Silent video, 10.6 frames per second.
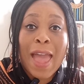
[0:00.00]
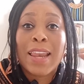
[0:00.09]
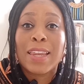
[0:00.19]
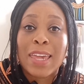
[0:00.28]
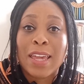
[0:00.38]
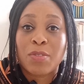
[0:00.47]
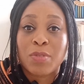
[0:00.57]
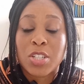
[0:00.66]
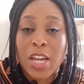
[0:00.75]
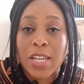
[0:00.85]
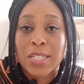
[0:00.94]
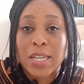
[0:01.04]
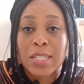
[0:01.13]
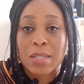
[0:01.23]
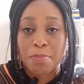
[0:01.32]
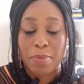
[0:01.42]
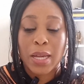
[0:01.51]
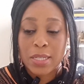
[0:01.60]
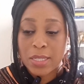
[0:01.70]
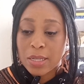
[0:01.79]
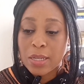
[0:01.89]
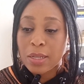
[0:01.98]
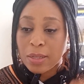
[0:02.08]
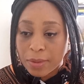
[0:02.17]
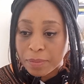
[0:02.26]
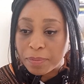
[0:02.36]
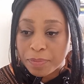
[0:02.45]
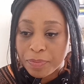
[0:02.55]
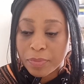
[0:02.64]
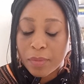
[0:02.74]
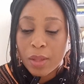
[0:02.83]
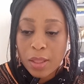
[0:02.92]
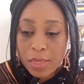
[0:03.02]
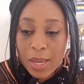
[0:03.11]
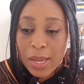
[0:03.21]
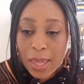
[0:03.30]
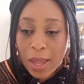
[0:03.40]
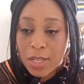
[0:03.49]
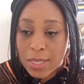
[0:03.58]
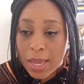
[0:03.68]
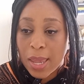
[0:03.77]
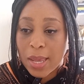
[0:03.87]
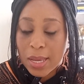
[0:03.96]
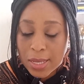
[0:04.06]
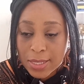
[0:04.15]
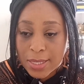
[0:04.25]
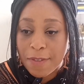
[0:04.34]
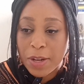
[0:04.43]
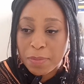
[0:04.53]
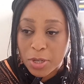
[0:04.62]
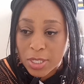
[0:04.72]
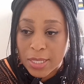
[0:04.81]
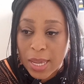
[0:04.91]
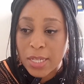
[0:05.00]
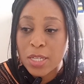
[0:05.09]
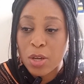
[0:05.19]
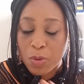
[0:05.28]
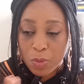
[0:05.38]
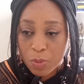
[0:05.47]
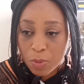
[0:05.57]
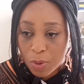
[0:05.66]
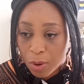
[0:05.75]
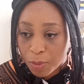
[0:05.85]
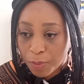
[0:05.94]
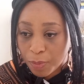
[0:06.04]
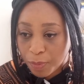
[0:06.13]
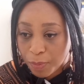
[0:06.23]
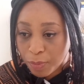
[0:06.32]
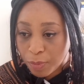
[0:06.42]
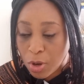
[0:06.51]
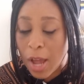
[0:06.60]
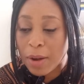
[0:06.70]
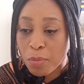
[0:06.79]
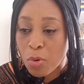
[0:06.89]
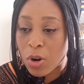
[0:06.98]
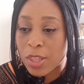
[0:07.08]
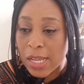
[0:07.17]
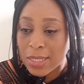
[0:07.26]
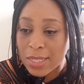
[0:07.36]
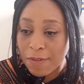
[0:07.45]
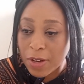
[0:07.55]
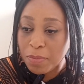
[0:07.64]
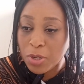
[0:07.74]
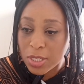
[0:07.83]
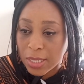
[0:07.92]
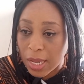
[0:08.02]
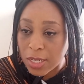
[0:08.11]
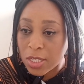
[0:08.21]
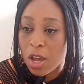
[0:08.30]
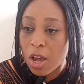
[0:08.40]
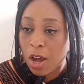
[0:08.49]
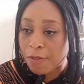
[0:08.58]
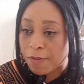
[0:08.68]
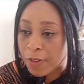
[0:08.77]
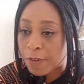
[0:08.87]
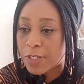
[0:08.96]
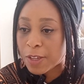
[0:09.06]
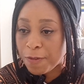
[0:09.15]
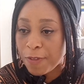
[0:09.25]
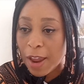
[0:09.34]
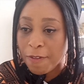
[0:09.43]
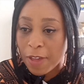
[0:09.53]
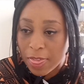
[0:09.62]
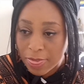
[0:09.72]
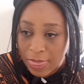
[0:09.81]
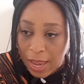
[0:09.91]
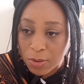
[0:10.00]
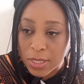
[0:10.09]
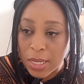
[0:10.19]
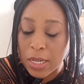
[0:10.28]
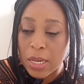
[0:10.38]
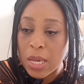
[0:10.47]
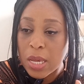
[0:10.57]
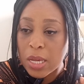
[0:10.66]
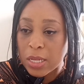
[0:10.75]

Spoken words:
can get rejected. But they are saying 7%, not more than 7% of 55,000